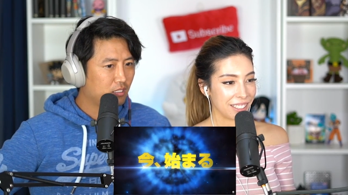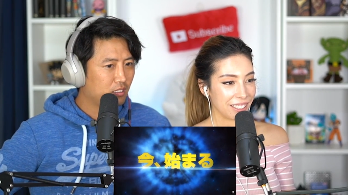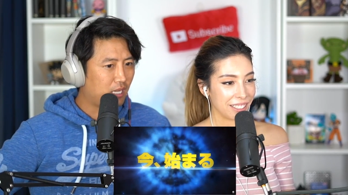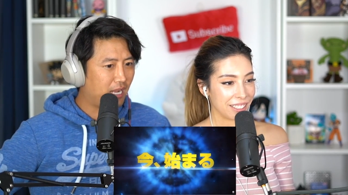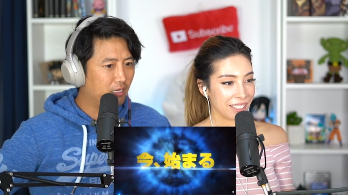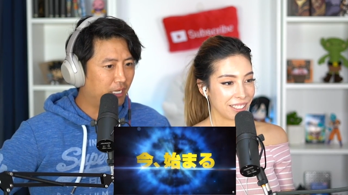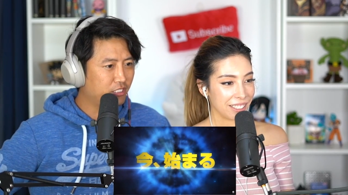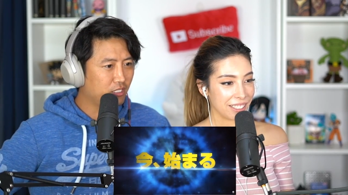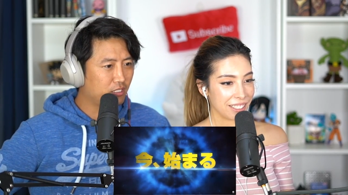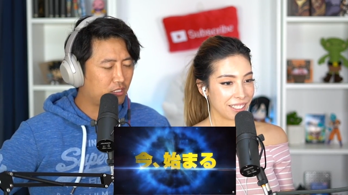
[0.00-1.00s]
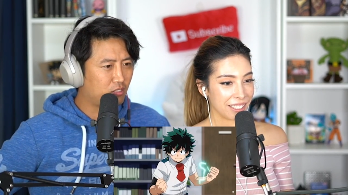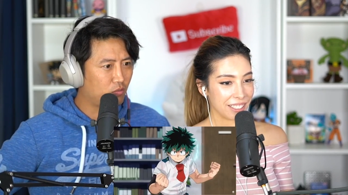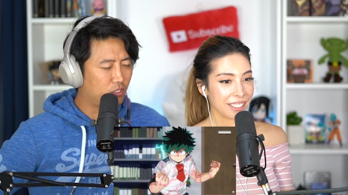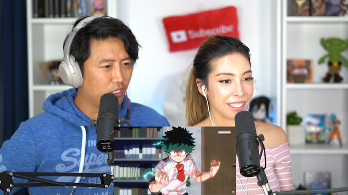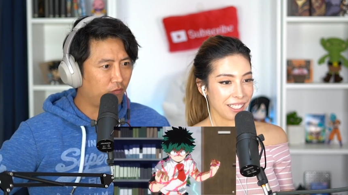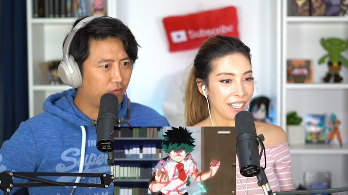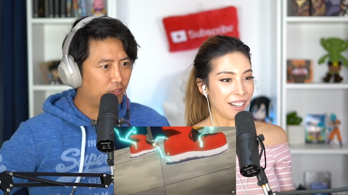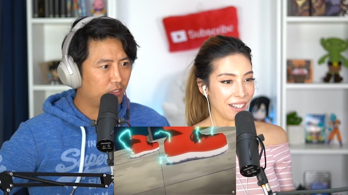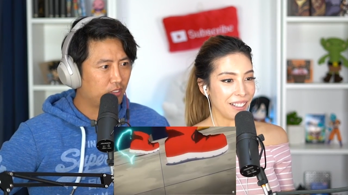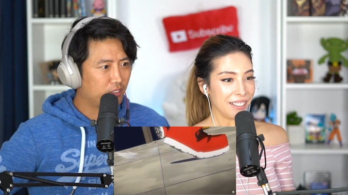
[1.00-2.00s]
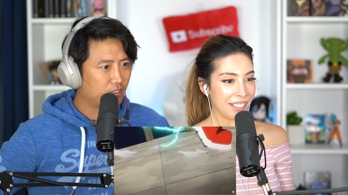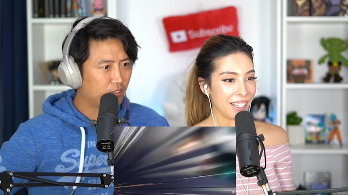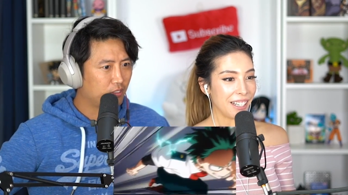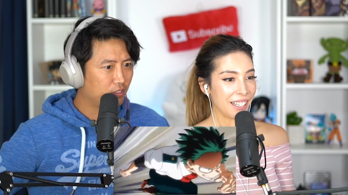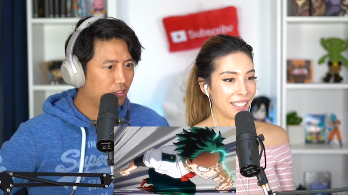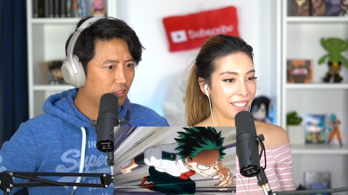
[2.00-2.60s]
Speaker 1: The animation looks so good.
Speaker 2: Oh.